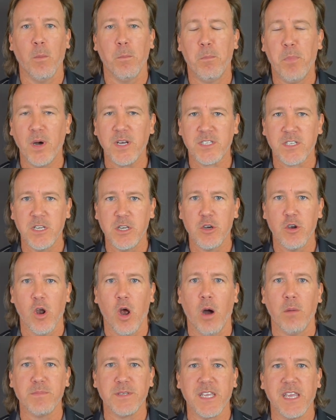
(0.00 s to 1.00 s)
busting your
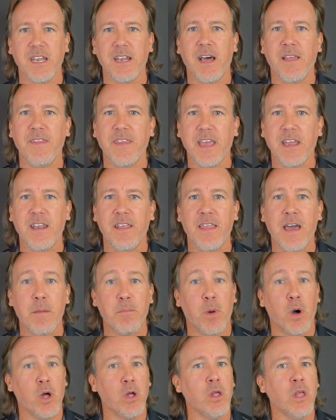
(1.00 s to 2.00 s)
hump to get on the end of that
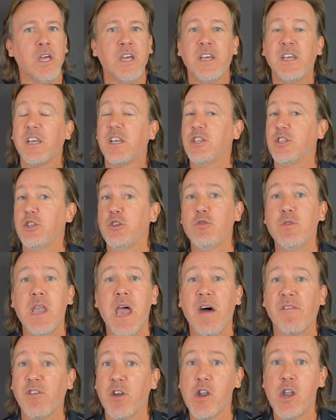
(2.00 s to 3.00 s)
ball, because you
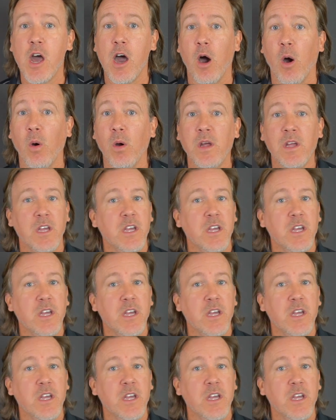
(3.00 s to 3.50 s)
never know.